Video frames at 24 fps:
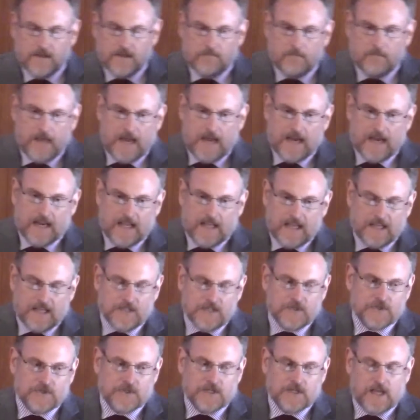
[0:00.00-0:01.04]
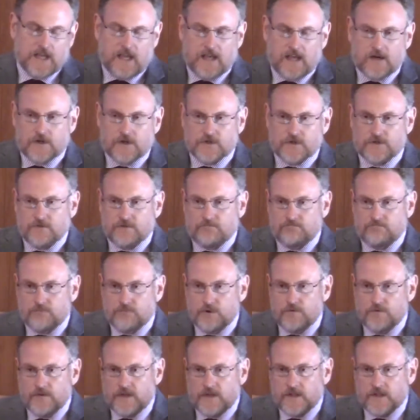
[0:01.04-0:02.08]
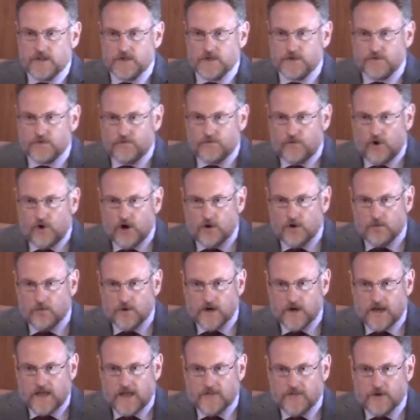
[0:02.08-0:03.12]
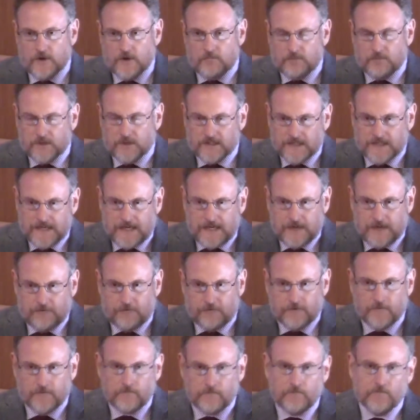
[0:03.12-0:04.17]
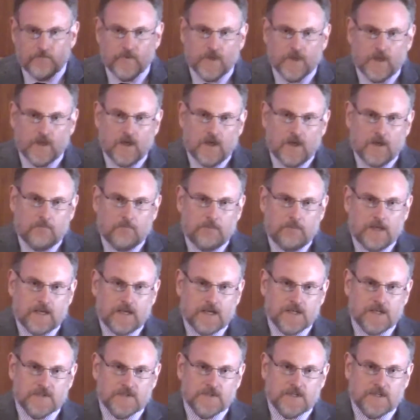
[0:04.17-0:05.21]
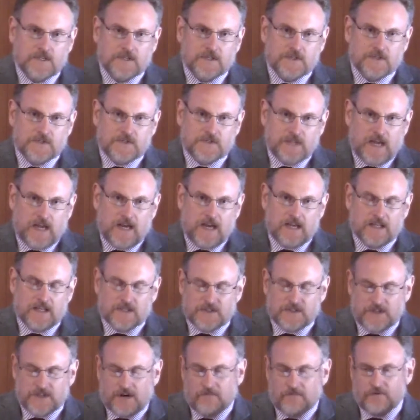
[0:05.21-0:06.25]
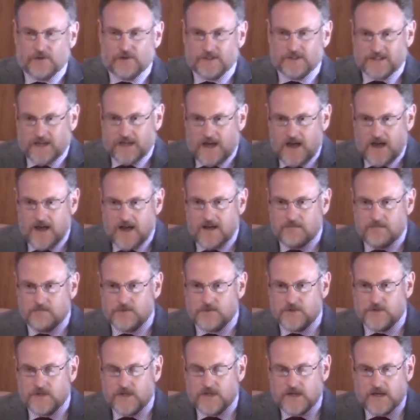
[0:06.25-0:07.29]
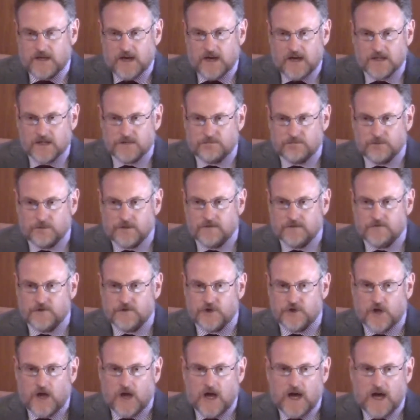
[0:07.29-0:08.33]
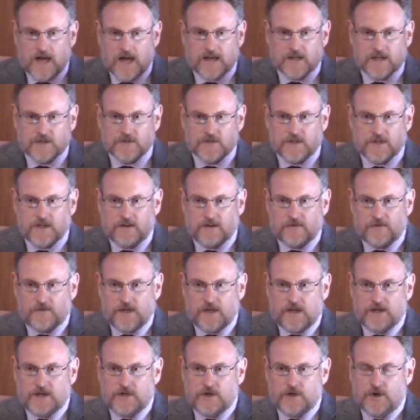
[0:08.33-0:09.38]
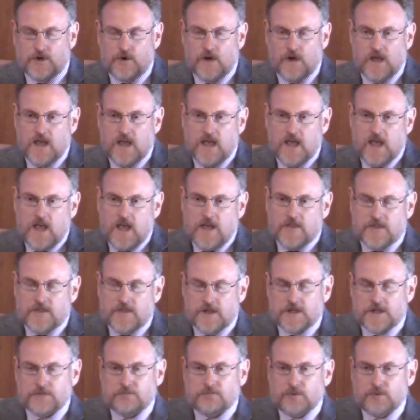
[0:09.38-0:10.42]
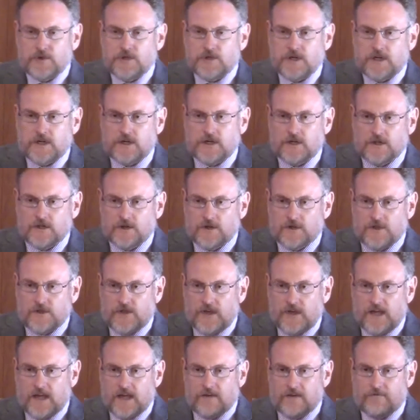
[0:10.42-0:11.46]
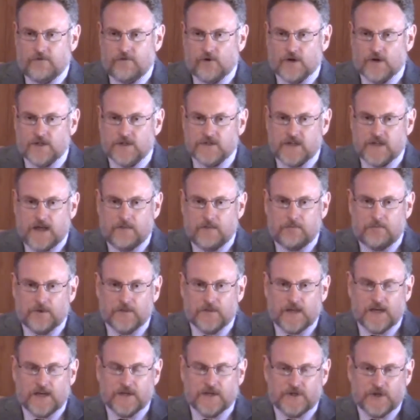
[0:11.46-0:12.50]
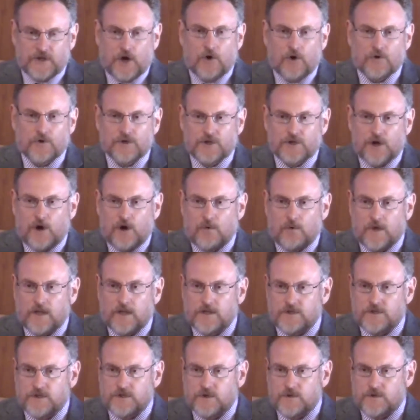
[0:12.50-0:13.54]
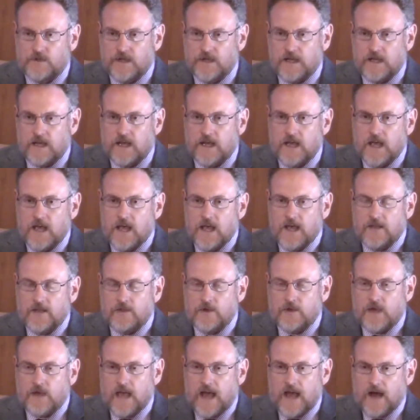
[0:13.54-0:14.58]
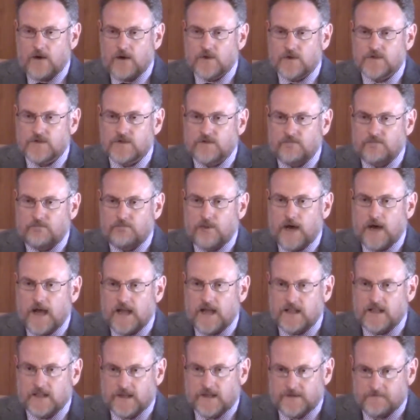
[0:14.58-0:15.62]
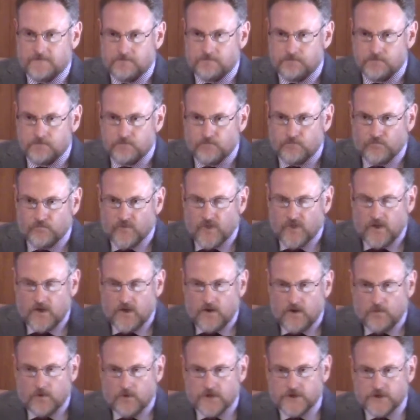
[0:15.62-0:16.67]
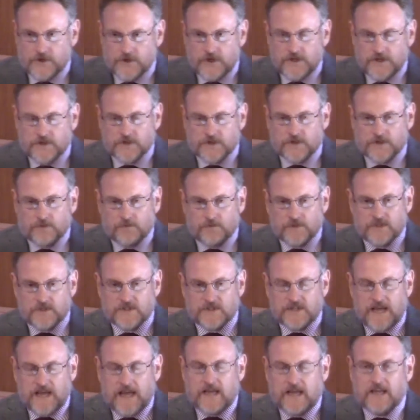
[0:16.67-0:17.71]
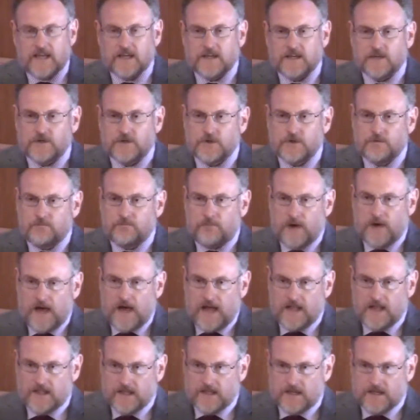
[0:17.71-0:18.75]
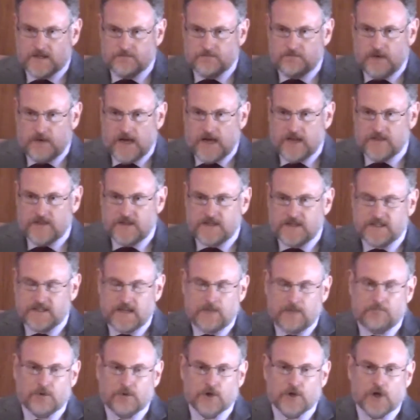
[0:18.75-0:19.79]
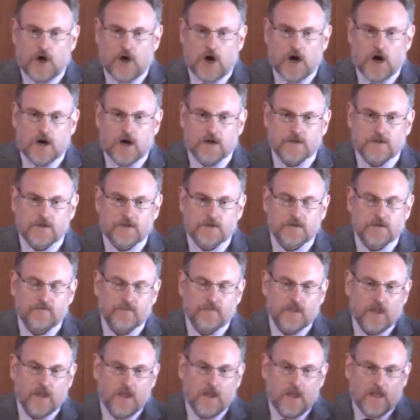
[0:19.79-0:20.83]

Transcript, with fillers: the main instigators of moving this forward, and their belief because it is stated several times in the Gospel of John is that if they do this particular thing, for example, they don't go into the, the house of Pilate. When Jesus was taken to Pilate by the temple guards,